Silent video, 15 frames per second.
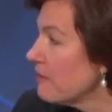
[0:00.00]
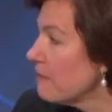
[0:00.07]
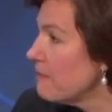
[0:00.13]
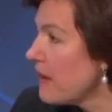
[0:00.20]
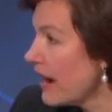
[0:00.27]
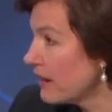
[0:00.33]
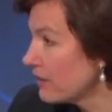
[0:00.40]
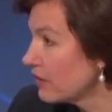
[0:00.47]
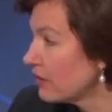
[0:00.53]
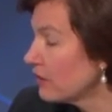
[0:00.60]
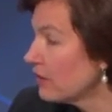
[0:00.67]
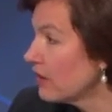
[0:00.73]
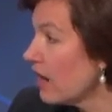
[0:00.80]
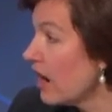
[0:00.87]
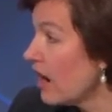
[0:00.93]
matter
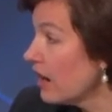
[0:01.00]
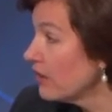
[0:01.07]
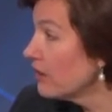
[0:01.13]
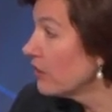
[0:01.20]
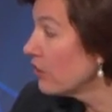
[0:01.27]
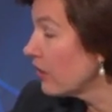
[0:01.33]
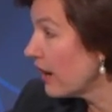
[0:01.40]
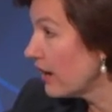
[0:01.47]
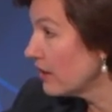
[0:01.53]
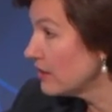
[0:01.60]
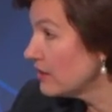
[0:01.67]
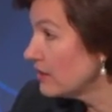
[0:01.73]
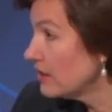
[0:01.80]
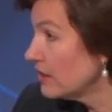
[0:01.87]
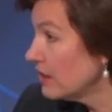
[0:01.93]
on the
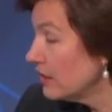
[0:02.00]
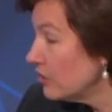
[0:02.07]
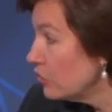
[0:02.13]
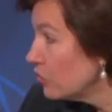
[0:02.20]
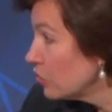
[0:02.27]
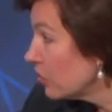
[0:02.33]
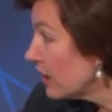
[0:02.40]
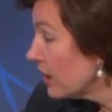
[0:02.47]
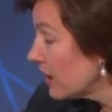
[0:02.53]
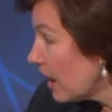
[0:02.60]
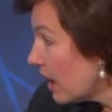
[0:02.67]
ground in Ukraine,